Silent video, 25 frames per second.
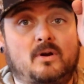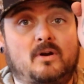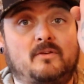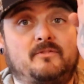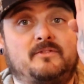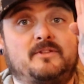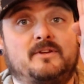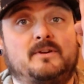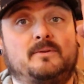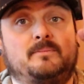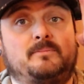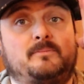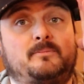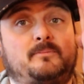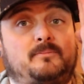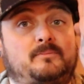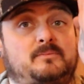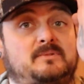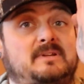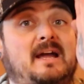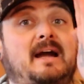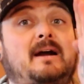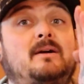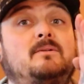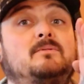of the
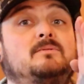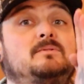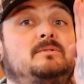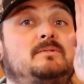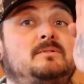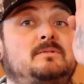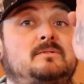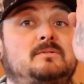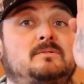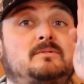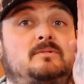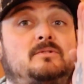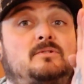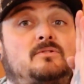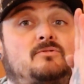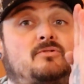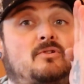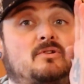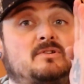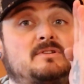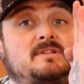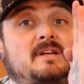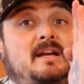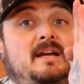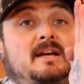down
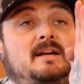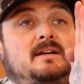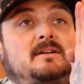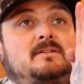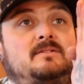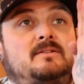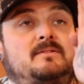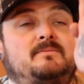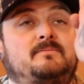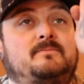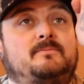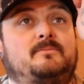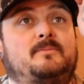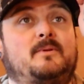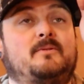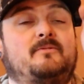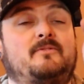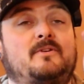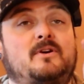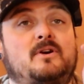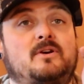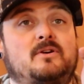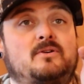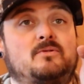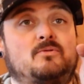crosshair. The
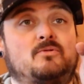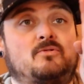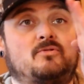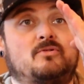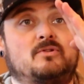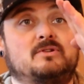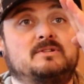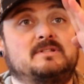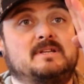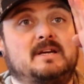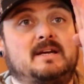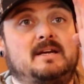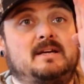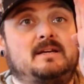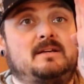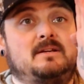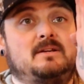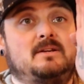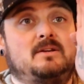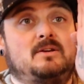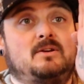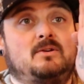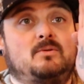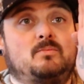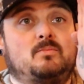vertical crosshair
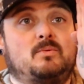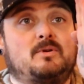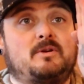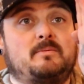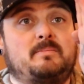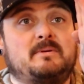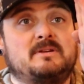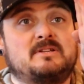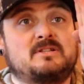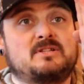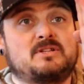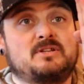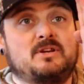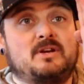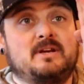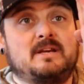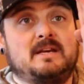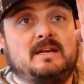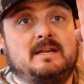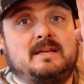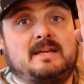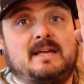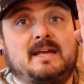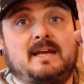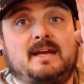would have been
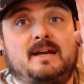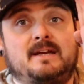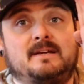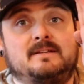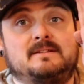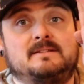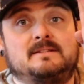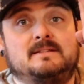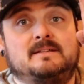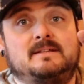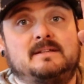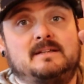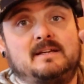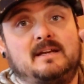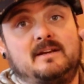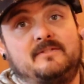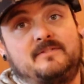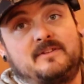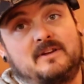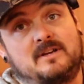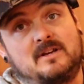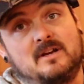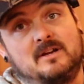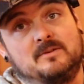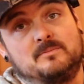slightly kicked if
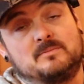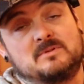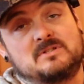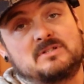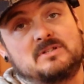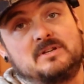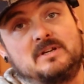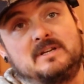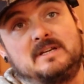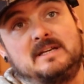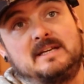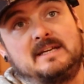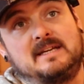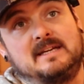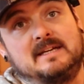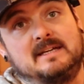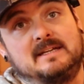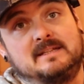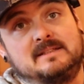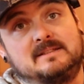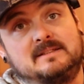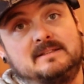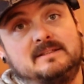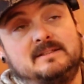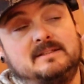the gun was slightly
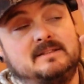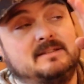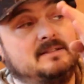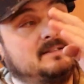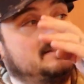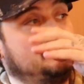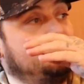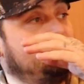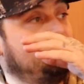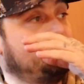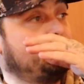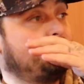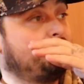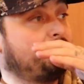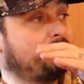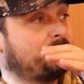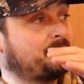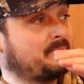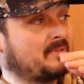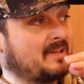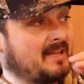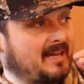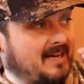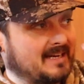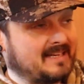kicked.
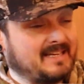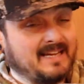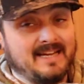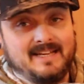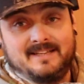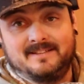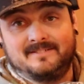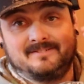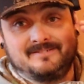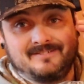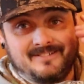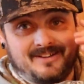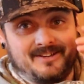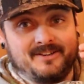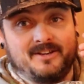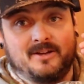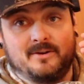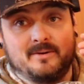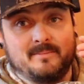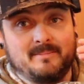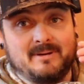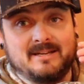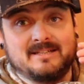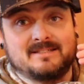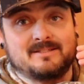Again, I know
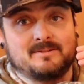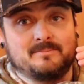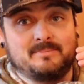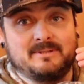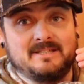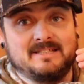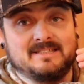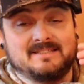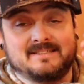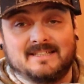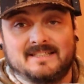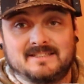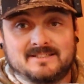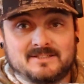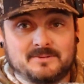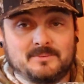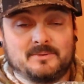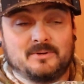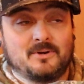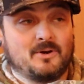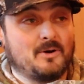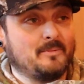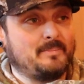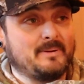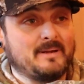it makes complete sense to a
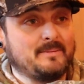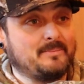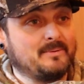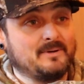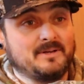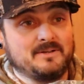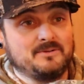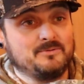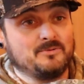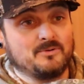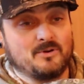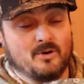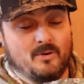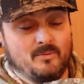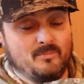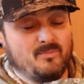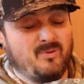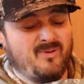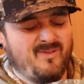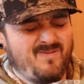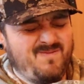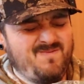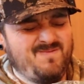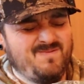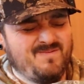lot of people and you're going,
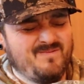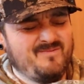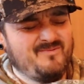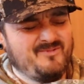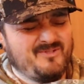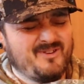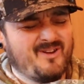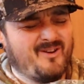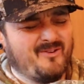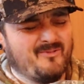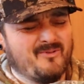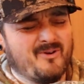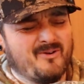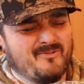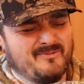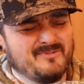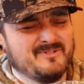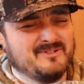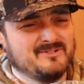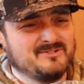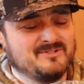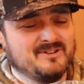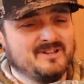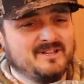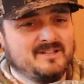yeah,
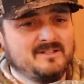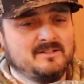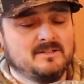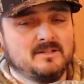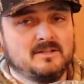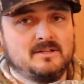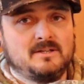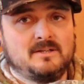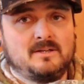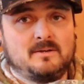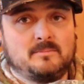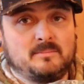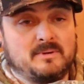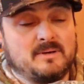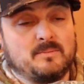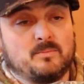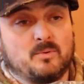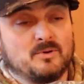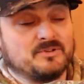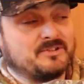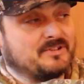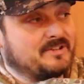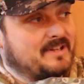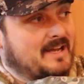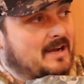obviously, but it
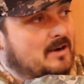wasn't